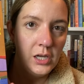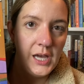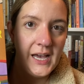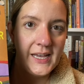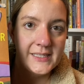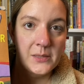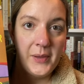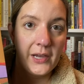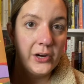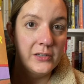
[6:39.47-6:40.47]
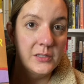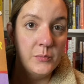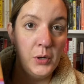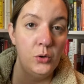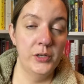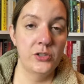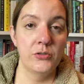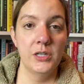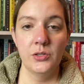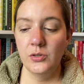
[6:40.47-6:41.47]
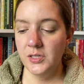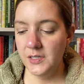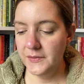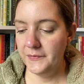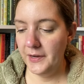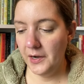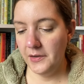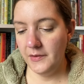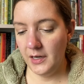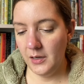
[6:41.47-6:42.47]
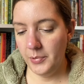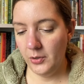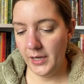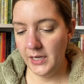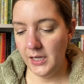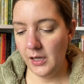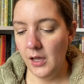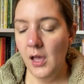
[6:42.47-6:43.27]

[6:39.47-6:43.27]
has a background in poetry, so this is very, very poetic.